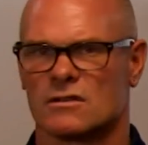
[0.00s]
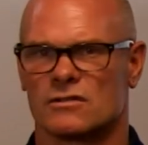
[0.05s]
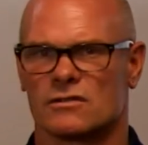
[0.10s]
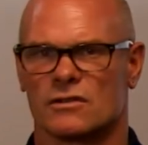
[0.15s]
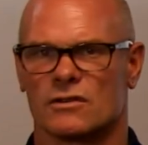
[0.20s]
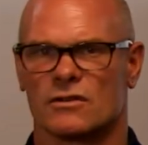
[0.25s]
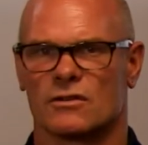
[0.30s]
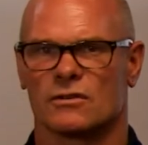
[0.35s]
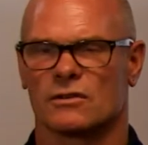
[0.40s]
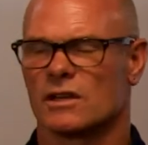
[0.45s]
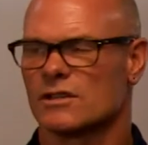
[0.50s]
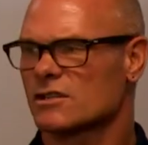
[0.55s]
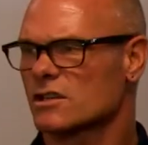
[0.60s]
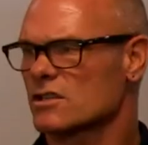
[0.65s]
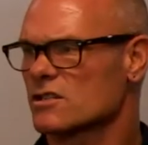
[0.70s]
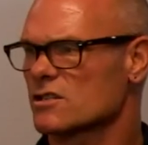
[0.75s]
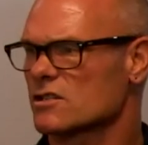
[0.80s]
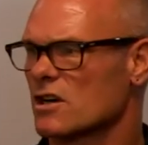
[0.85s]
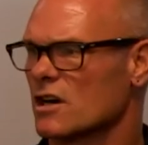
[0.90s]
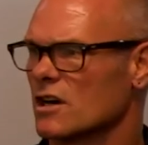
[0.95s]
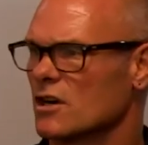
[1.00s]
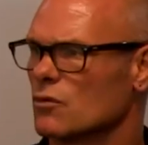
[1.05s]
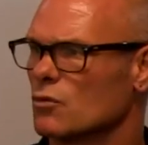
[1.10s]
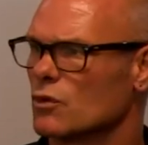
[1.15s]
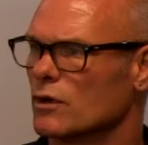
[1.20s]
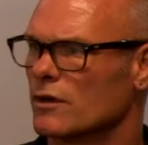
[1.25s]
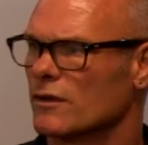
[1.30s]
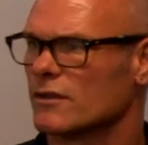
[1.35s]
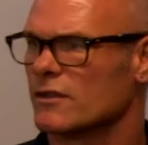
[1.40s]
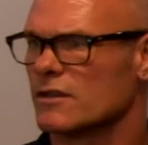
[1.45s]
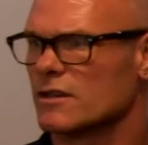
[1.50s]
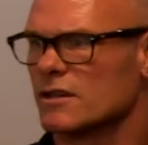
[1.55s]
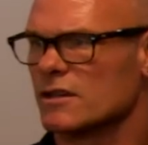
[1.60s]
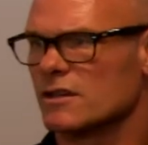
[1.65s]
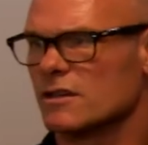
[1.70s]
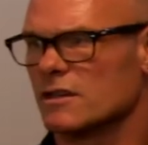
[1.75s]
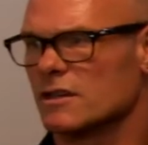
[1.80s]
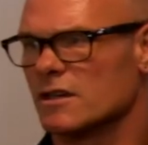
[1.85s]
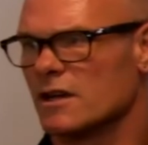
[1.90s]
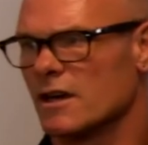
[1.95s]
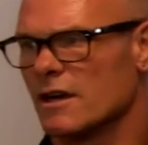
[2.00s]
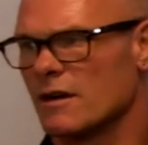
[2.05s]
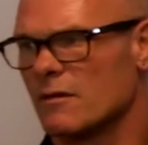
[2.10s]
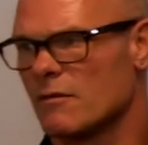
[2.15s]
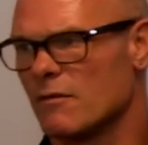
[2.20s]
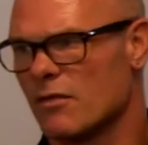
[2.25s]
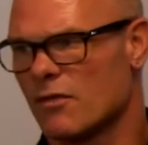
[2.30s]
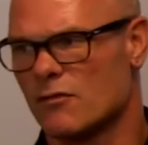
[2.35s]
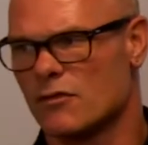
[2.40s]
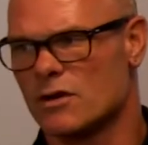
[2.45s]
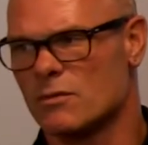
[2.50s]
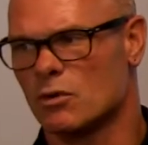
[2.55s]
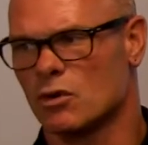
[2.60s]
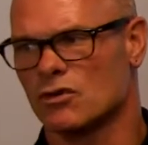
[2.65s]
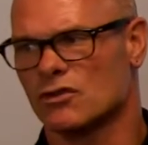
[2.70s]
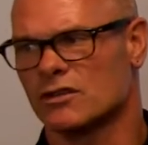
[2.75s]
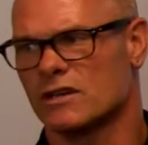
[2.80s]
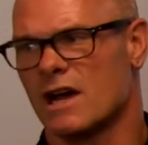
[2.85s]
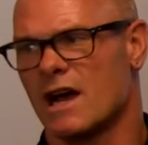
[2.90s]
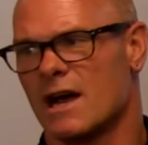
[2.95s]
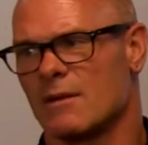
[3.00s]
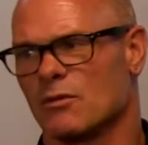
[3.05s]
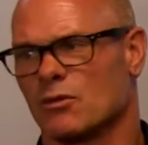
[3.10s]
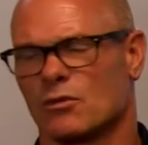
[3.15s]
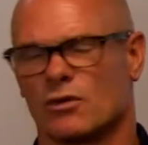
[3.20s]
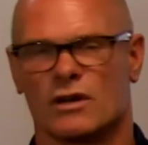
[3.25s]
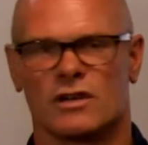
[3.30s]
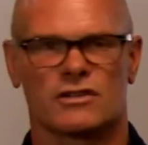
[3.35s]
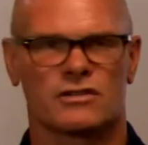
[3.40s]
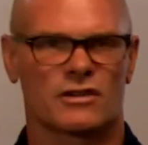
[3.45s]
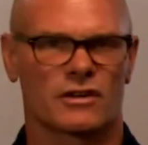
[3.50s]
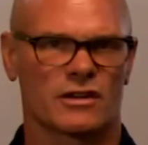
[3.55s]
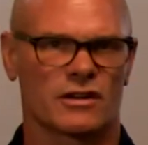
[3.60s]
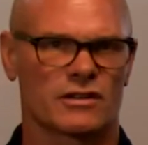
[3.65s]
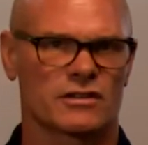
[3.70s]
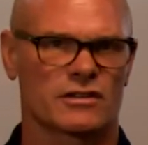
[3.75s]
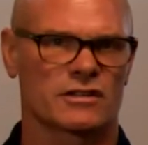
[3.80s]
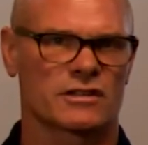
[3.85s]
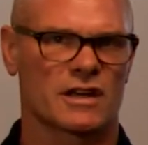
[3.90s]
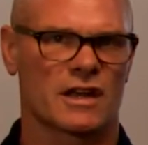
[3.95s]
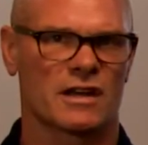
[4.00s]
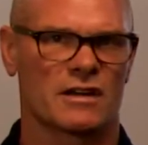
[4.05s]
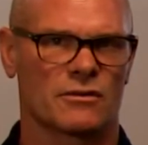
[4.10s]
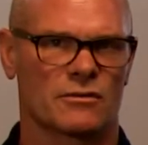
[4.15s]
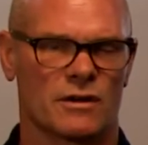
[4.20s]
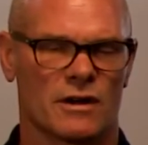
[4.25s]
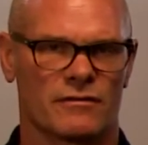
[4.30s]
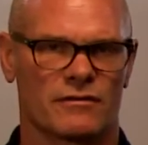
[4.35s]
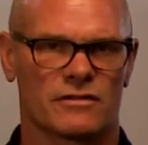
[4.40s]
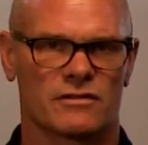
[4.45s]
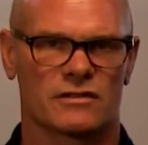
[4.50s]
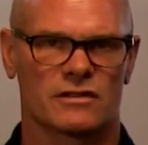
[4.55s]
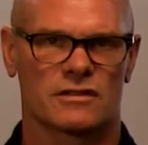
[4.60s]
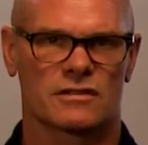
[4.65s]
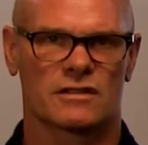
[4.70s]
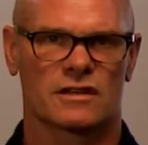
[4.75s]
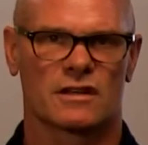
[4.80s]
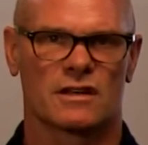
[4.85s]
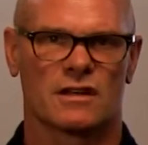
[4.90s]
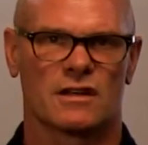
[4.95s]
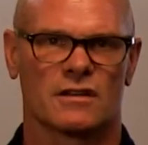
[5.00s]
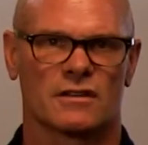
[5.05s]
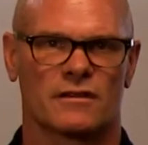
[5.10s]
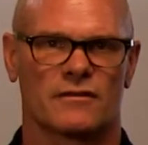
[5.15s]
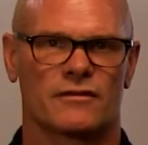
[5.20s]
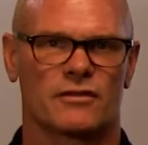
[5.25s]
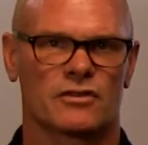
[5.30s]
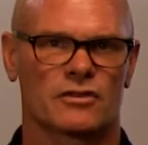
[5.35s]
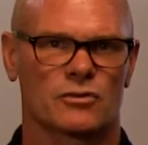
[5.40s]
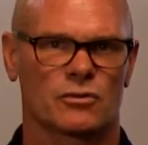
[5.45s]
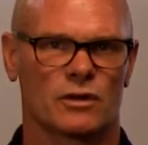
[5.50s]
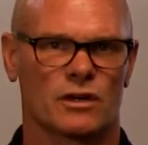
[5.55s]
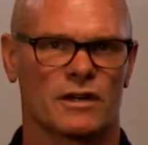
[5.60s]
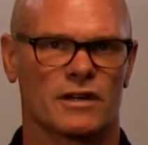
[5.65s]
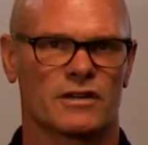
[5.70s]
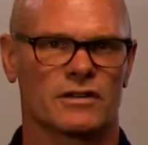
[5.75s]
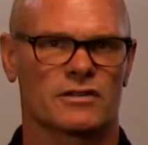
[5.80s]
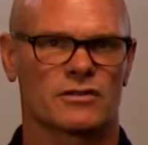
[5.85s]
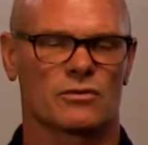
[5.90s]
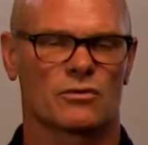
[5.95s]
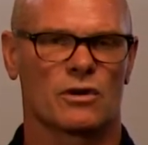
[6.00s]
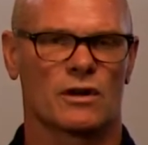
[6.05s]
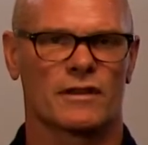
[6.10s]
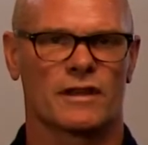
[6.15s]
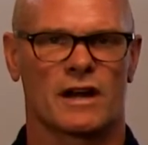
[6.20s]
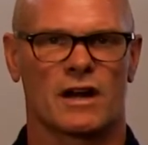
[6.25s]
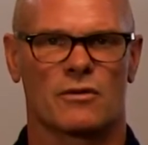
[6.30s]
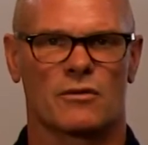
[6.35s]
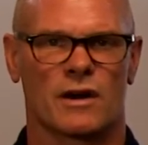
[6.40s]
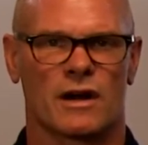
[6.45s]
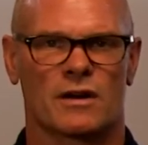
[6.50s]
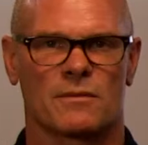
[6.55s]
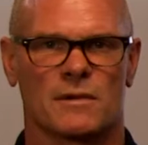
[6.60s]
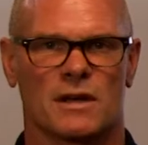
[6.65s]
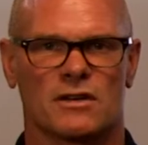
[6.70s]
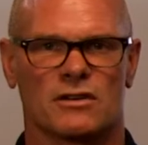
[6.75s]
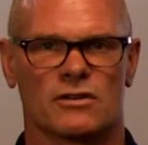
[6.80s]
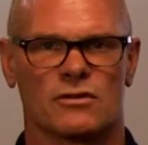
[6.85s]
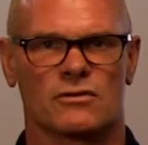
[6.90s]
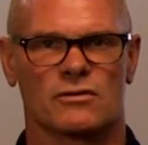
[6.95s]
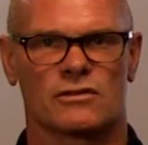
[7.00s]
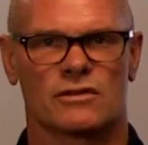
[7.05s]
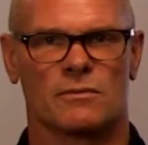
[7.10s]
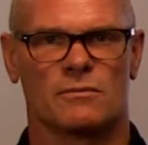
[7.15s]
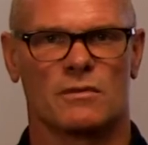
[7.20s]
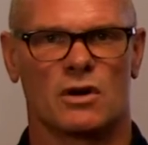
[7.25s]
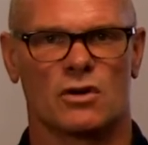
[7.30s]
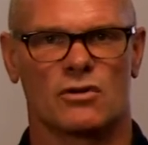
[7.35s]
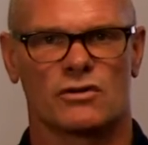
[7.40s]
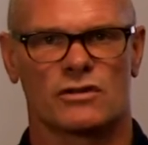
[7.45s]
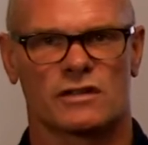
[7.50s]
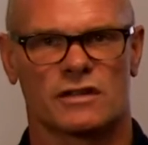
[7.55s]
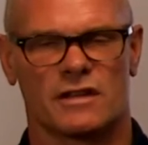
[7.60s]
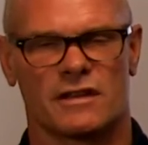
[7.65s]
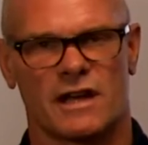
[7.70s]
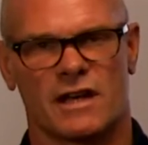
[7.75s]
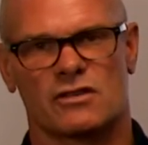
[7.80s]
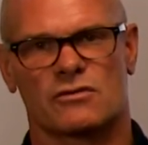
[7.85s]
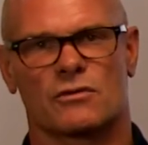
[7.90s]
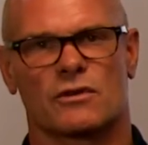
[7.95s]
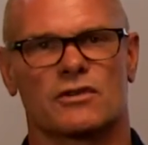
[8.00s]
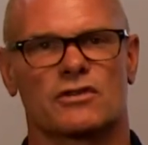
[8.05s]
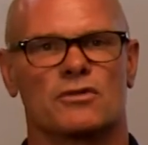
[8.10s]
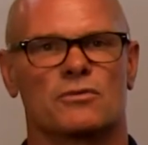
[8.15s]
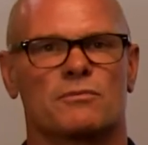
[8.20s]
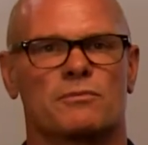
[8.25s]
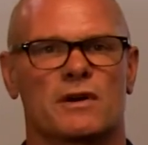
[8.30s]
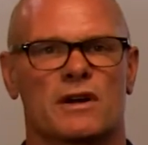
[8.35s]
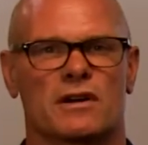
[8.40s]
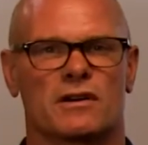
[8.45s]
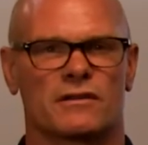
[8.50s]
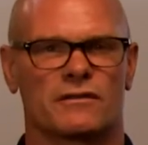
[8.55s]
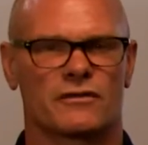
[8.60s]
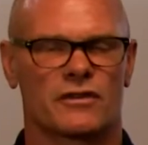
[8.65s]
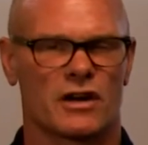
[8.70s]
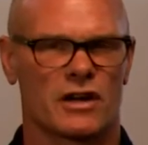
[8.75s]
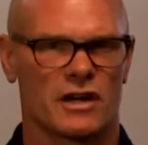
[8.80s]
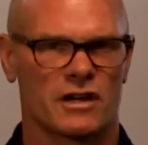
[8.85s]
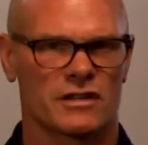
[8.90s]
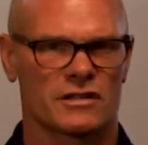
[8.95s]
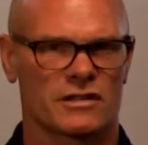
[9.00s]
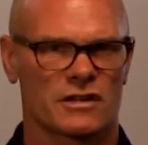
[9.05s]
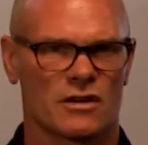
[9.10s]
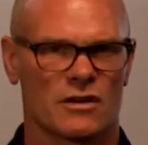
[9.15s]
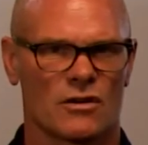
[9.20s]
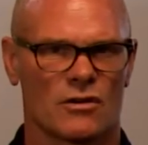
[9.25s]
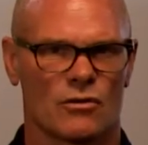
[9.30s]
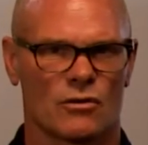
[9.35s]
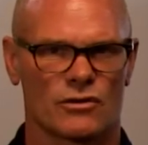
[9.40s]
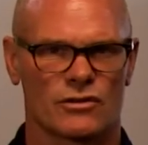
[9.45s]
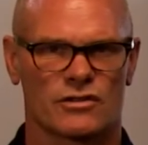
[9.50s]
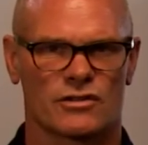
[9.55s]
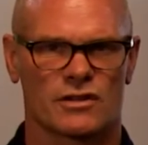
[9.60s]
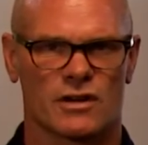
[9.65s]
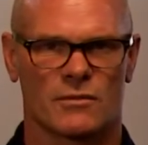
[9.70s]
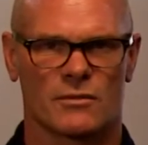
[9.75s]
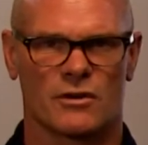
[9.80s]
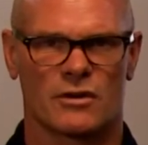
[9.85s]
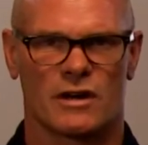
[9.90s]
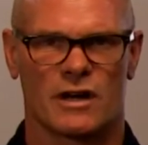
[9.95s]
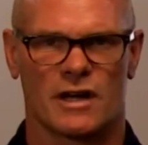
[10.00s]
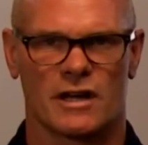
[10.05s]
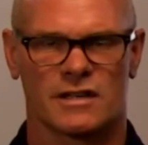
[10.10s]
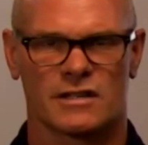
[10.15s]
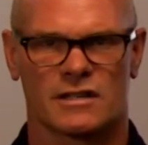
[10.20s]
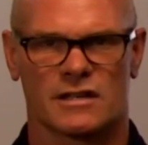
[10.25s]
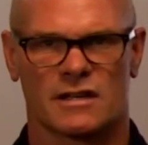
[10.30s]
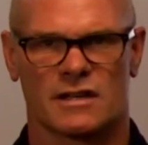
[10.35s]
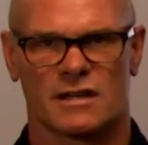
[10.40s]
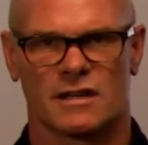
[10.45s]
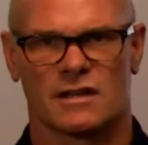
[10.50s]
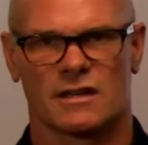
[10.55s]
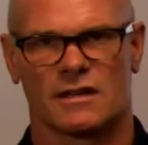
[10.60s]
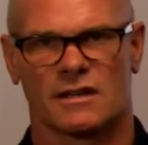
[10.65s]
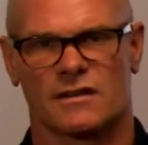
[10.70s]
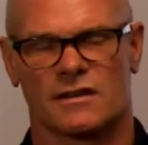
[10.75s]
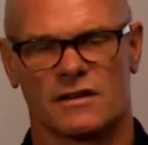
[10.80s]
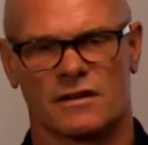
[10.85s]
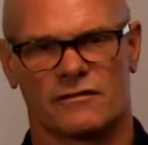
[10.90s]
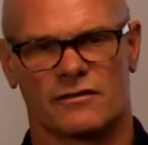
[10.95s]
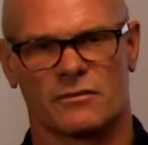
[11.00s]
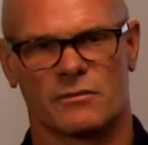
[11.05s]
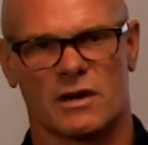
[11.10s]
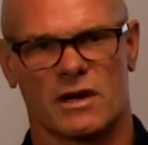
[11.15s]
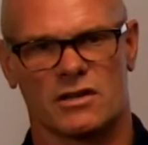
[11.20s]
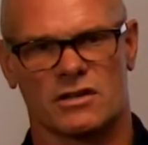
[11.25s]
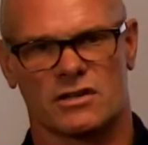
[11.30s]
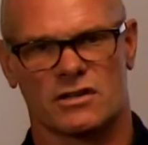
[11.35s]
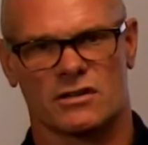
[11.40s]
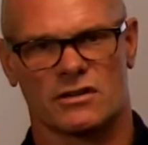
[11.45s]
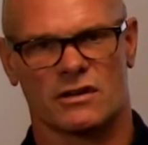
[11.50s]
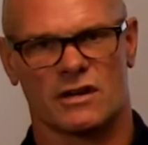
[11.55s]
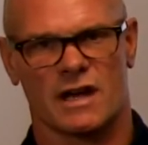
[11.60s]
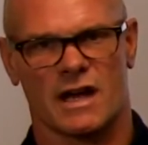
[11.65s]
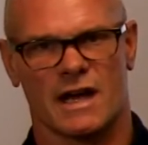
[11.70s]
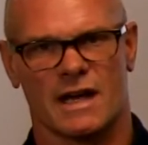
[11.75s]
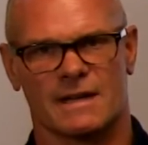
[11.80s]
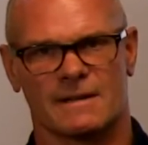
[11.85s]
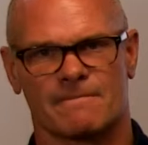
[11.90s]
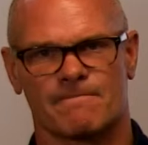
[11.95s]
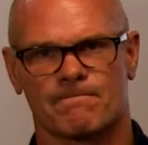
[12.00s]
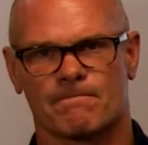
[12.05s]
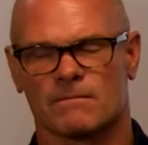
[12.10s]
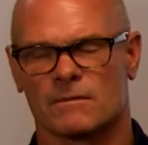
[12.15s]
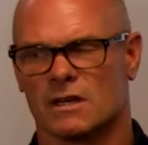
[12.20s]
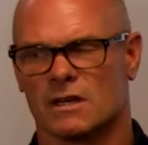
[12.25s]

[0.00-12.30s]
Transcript: So let's get started with the uh, three most common ways you're going to cite references. The first one is the one that I recommend you use the most, and that's where you paraphrase or summarize the information you got.